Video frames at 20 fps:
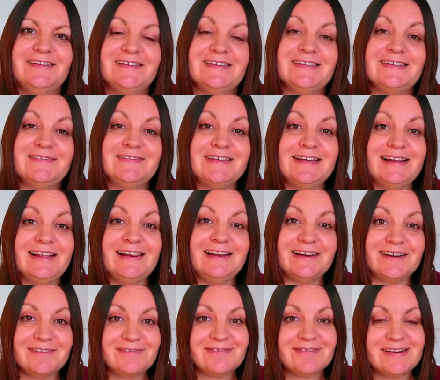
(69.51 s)
So I've done a
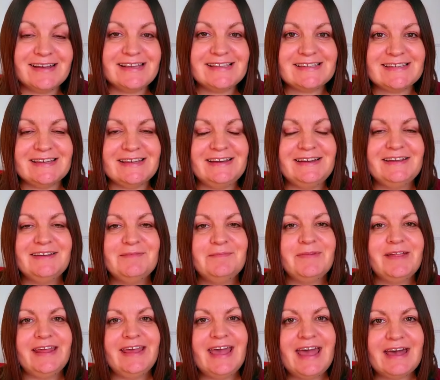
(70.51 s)
lot of reading,
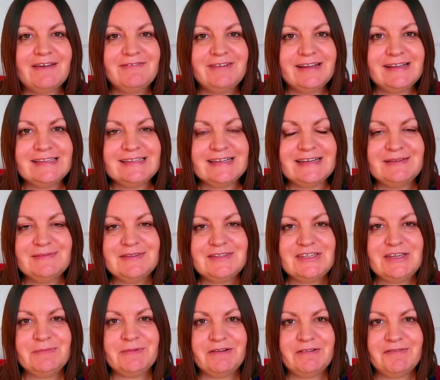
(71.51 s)
but I haven't had time to
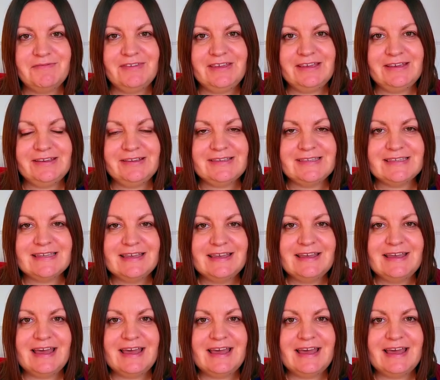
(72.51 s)
do my reviews.